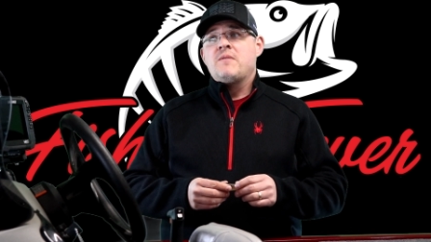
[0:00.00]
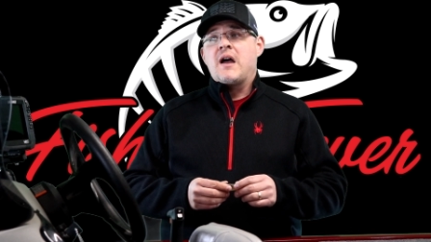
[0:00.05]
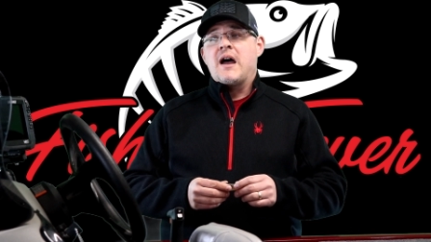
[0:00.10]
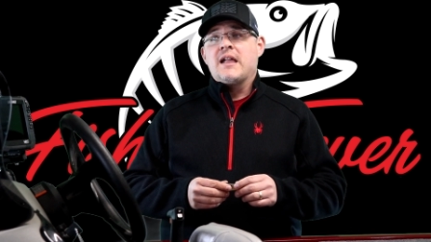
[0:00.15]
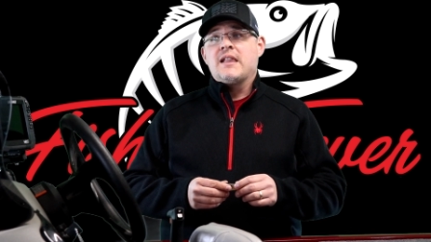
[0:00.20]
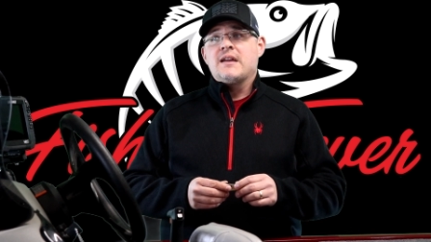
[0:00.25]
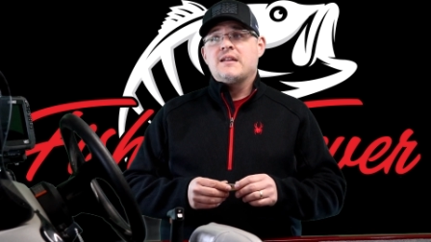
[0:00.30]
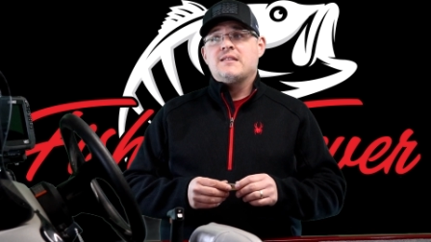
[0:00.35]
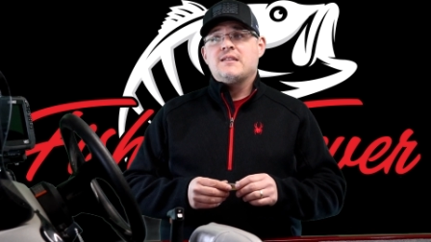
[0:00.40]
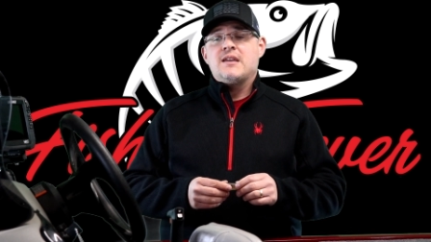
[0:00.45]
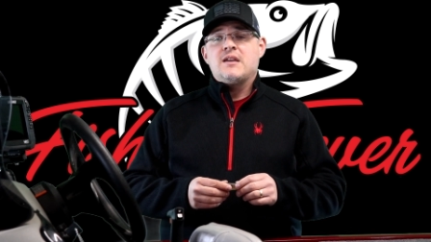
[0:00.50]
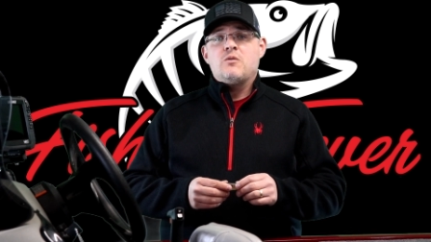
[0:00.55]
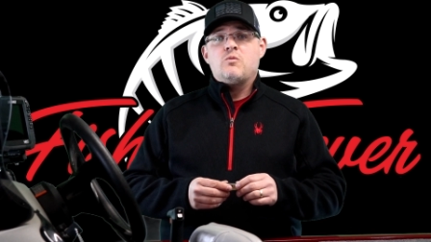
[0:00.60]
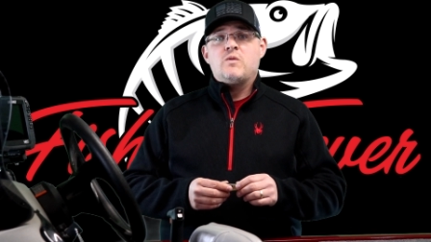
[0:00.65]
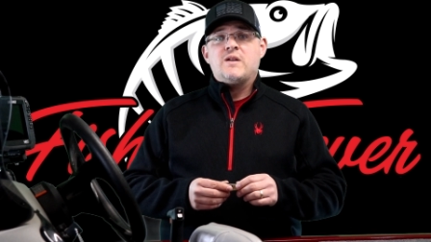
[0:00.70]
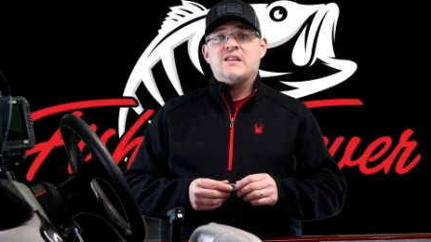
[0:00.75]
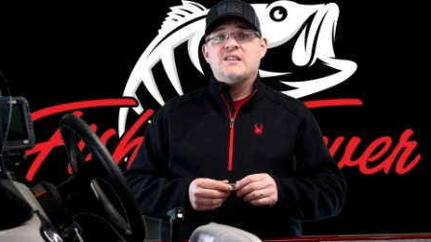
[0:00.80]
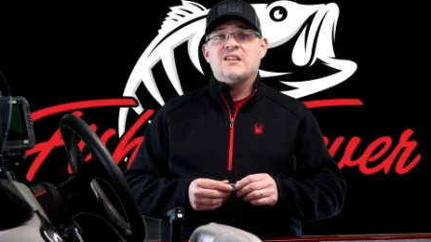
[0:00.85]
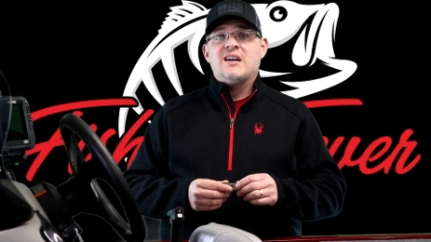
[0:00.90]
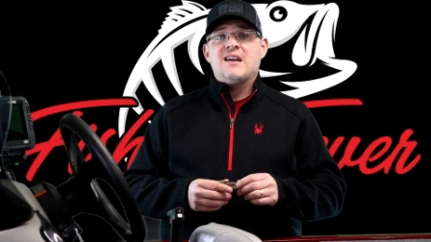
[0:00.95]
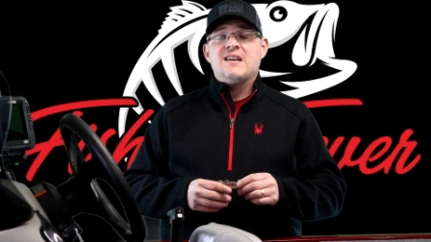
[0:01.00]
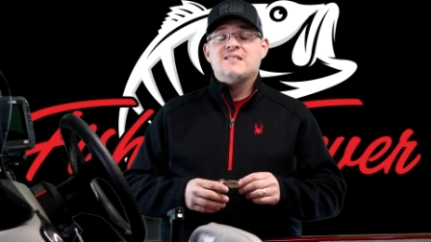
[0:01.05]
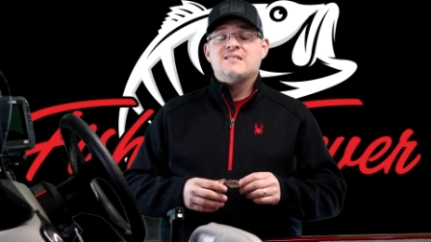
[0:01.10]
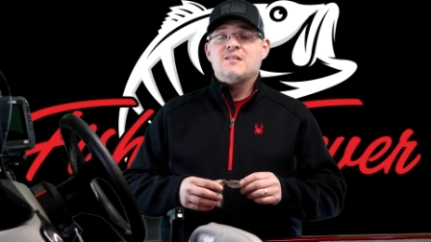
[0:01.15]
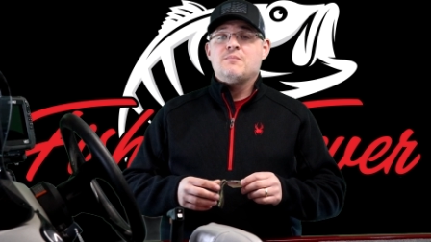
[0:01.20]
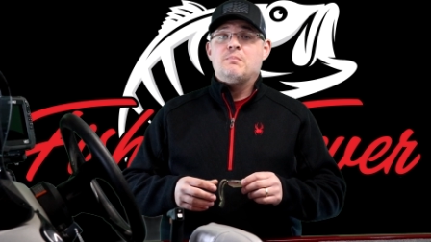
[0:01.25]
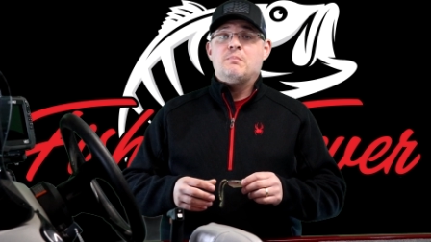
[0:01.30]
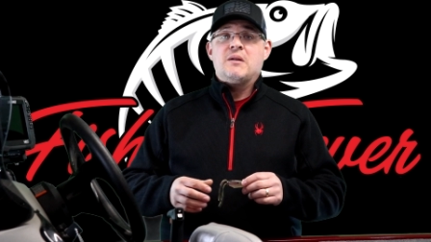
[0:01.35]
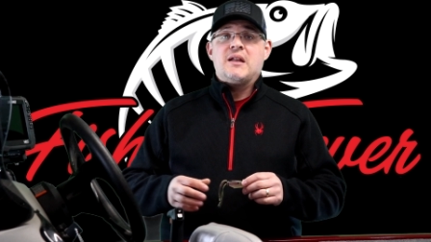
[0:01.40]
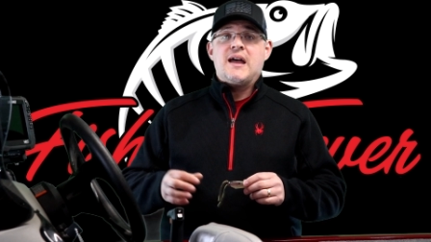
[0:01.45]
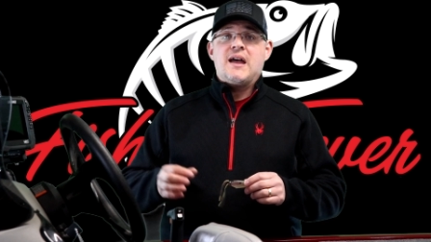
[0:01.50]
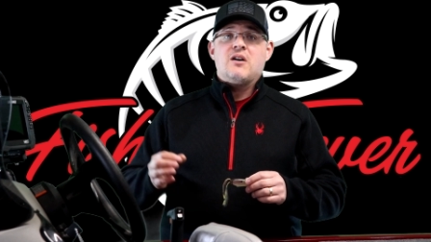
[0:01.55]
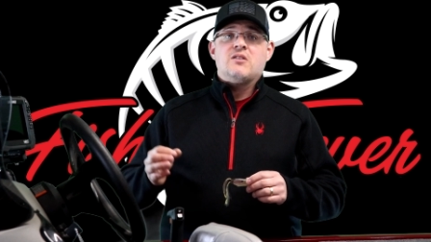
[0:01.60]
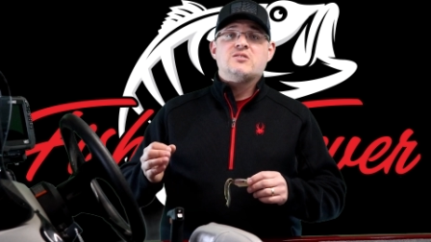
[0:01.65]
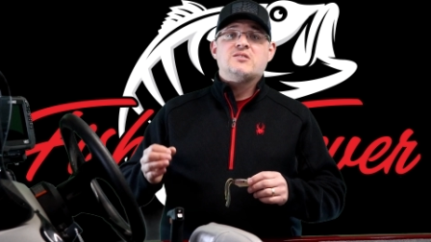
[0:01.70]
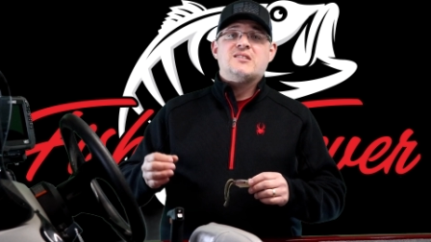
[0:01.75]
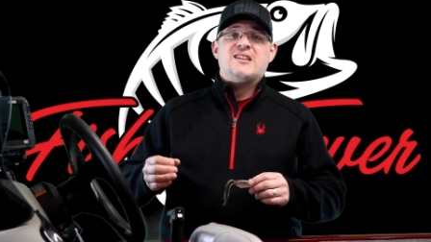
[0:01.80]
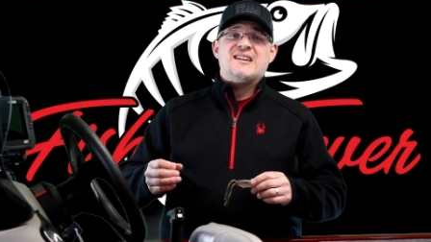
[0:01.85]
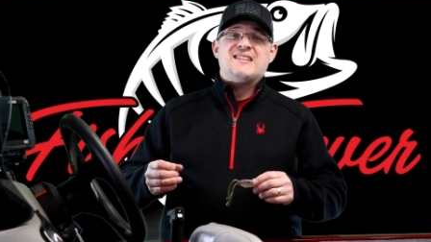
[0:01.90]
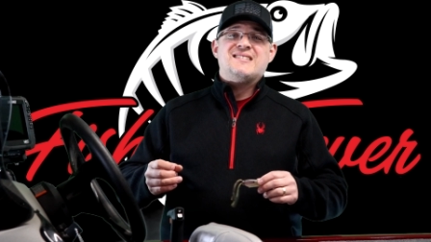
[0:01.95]
I like to hit weed lines, but I
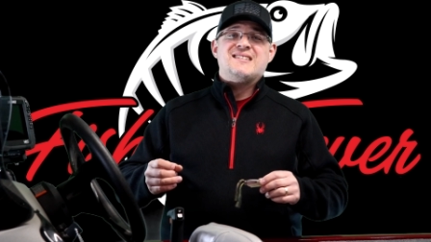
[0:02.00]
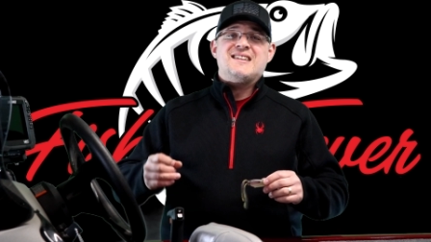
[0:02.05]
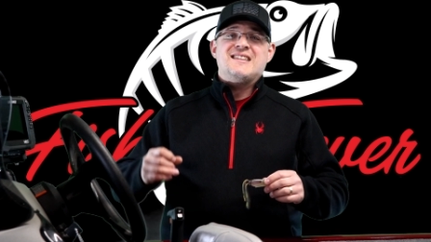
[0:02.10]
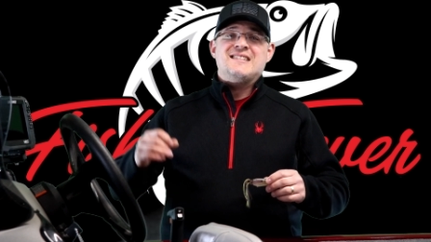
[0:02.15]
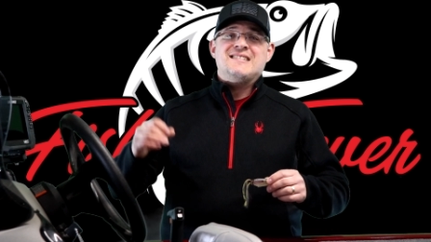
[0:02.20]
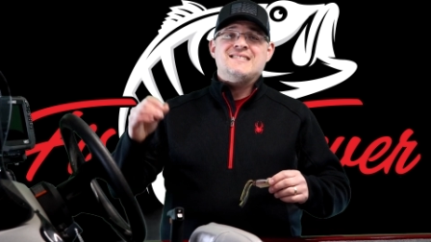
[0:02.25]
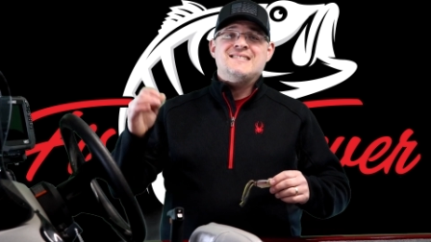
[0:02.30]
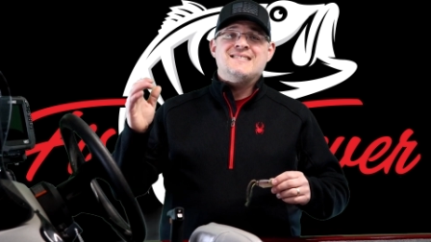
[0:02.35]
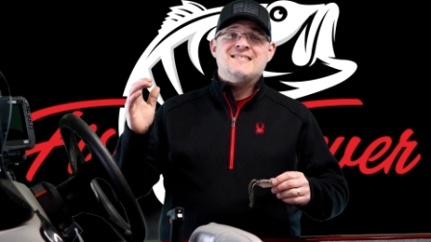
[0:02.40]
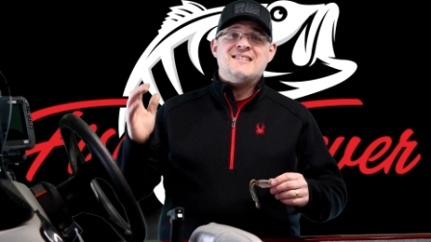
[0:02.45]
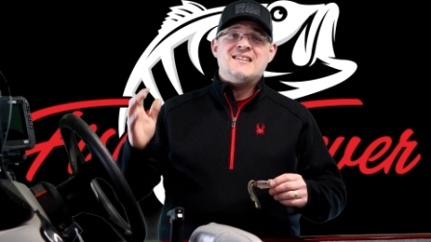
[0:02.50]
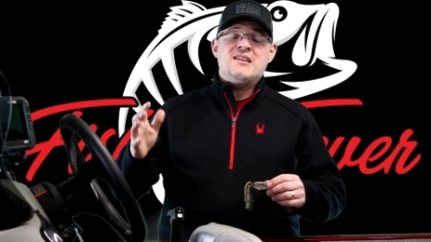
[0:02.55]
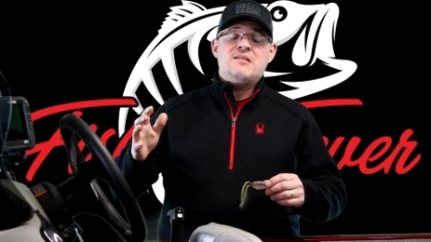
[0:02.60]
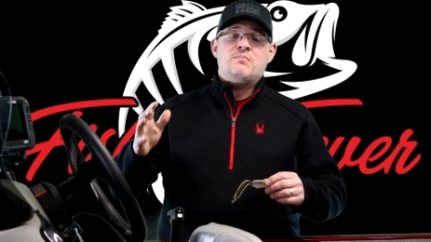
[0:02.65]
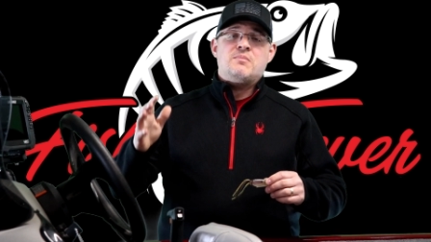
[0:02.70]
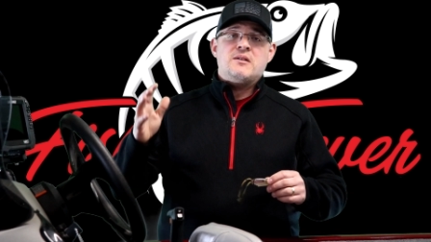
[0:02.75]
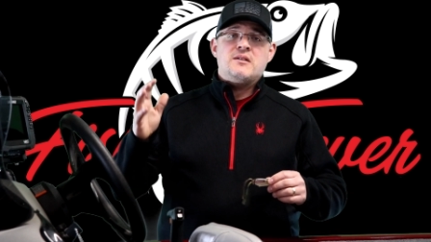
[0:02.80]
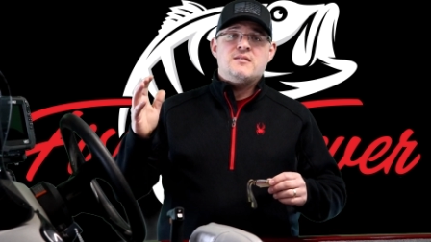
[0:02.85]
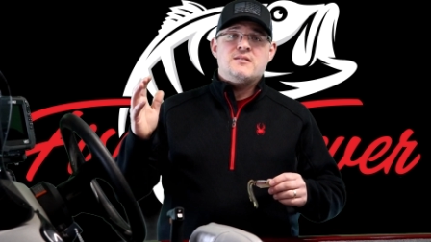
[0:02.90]
also like to get deep